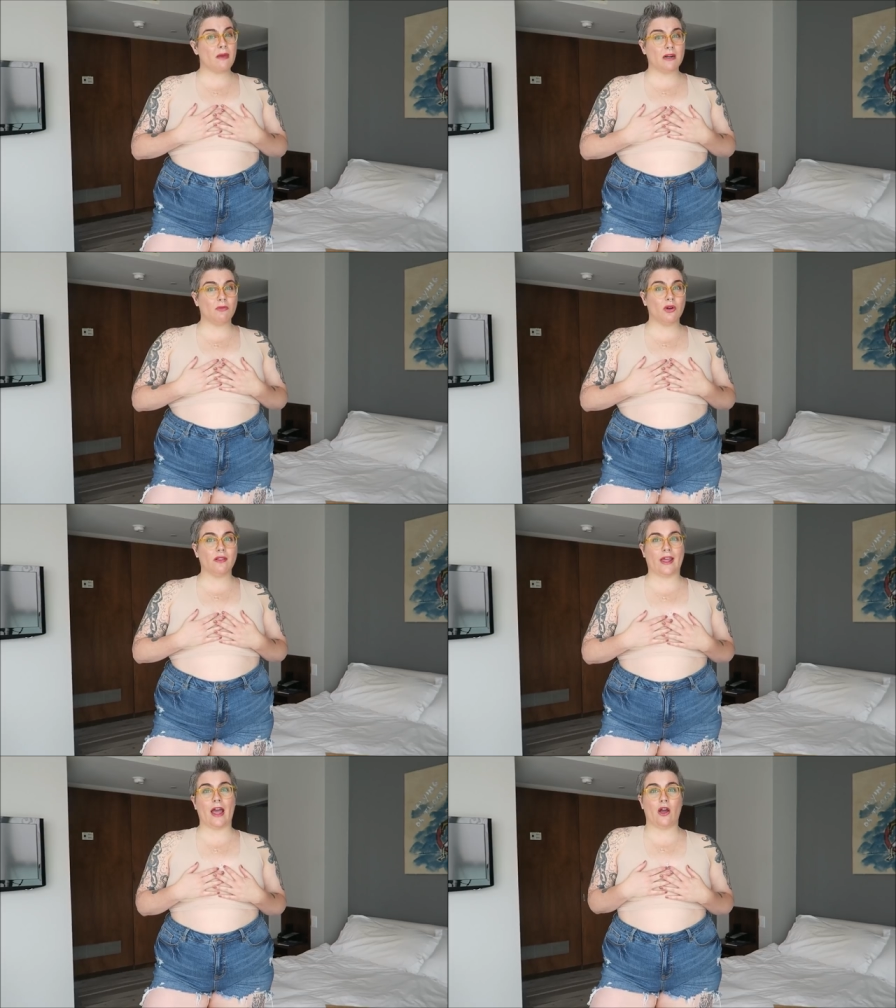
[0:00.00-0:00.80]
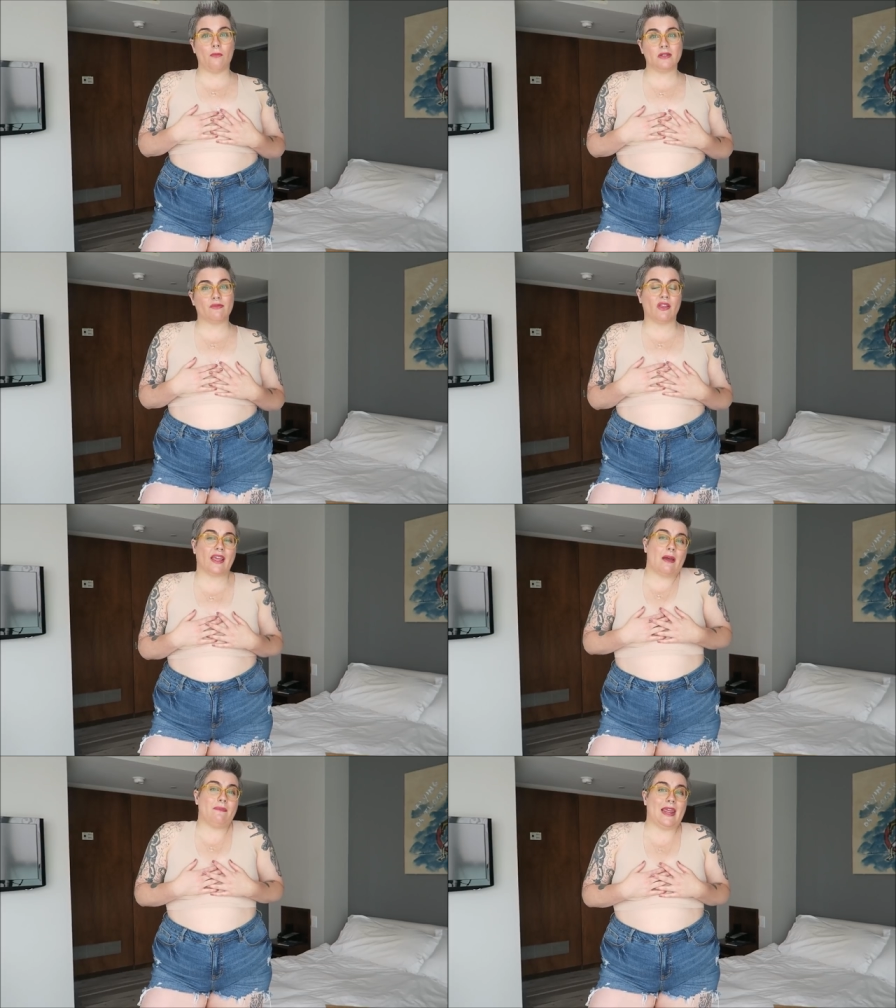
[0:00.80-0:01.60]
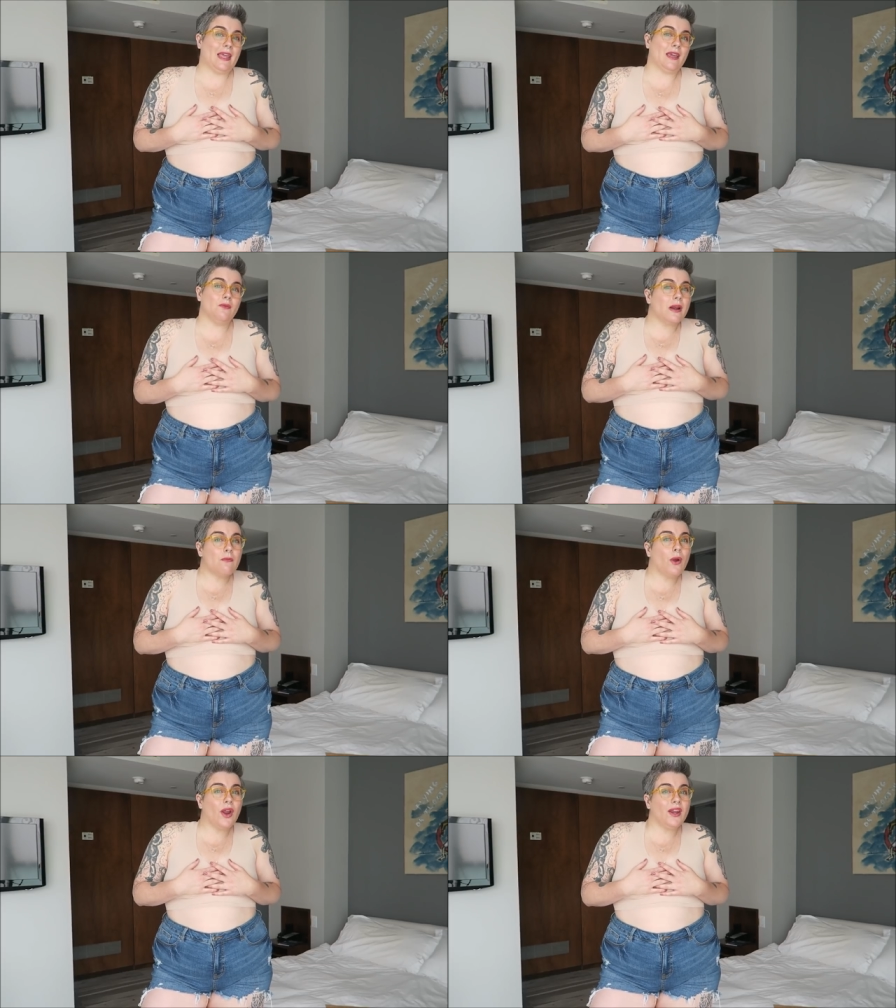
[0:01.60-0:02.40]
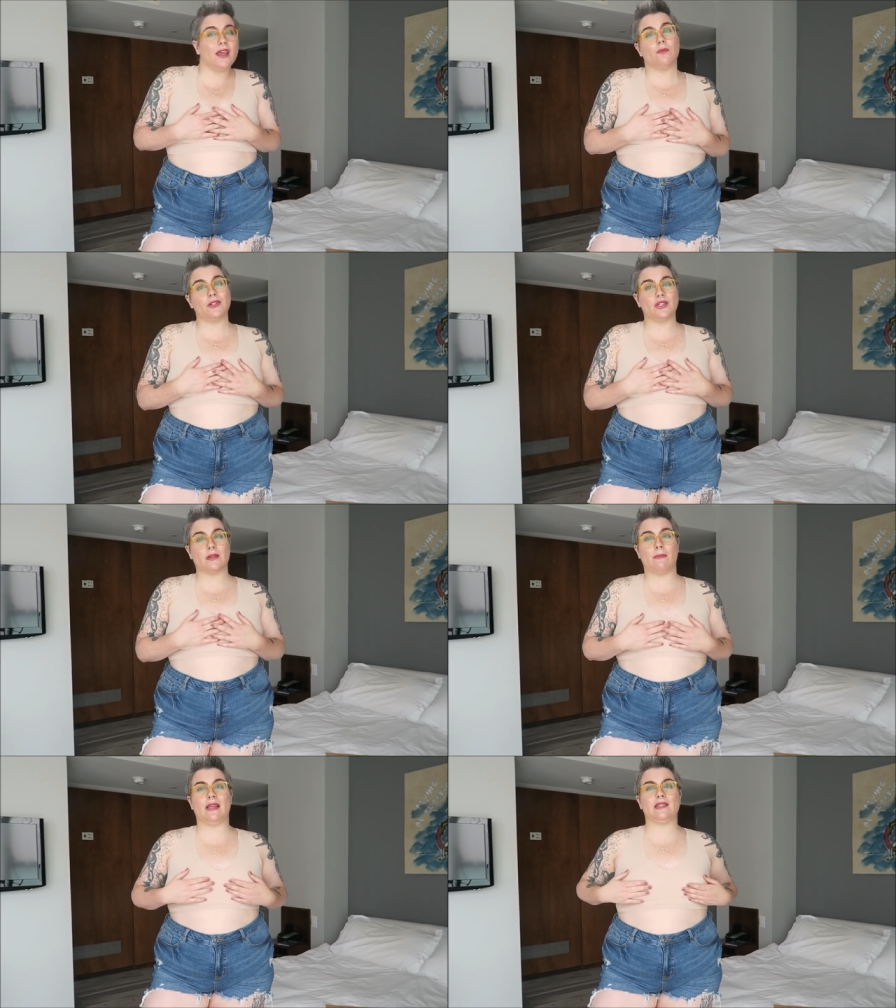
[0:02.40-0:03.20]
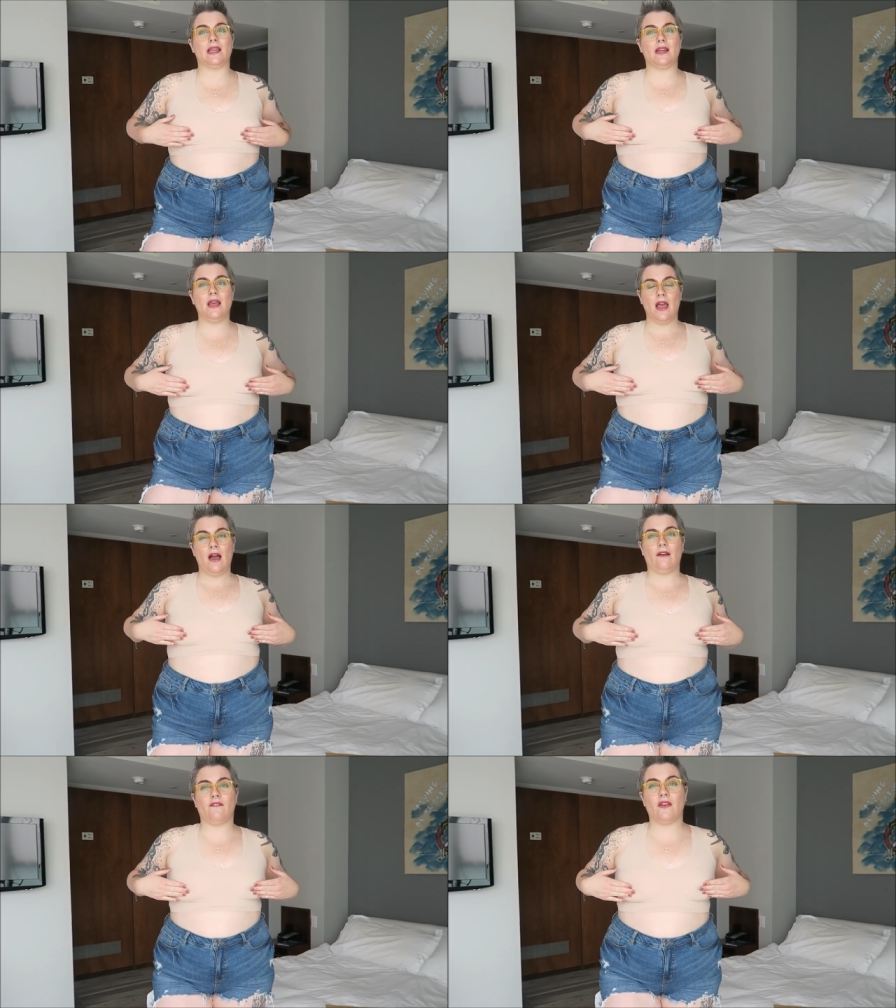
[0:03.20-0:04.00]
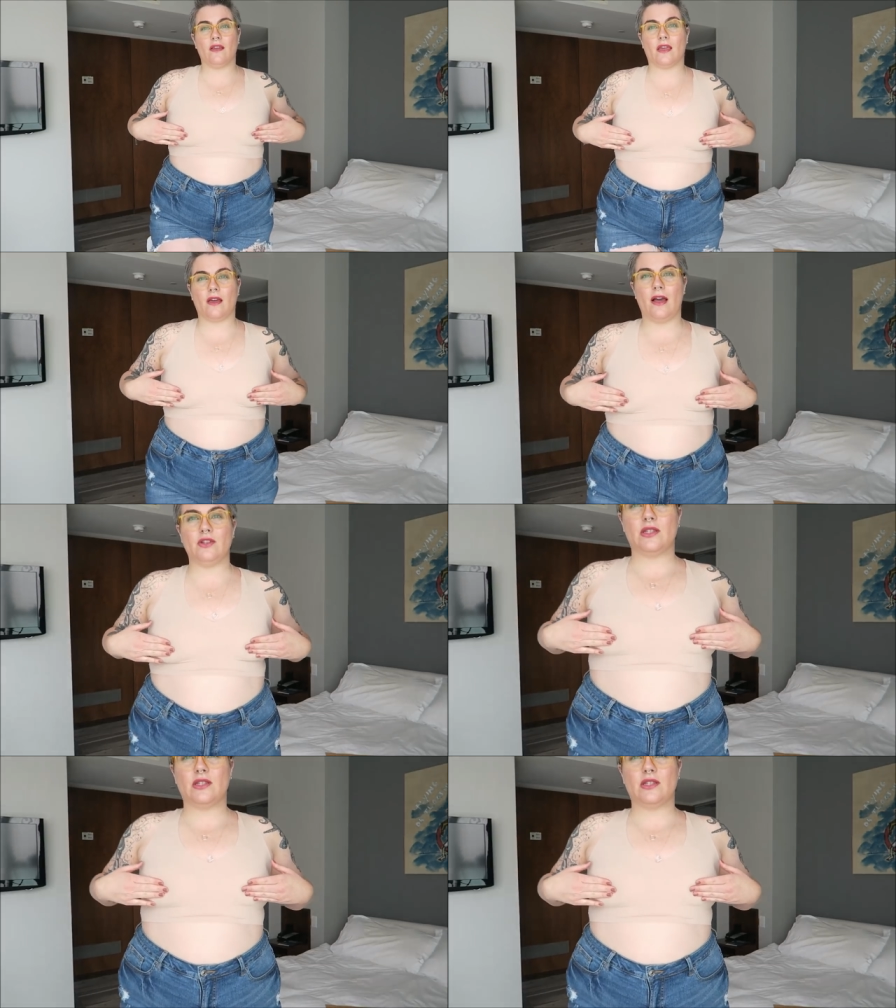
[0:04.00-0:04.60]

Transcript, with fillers: minimal. Like I almost feel like I'm naked when I'm wearing it, which is amazing. I feel like I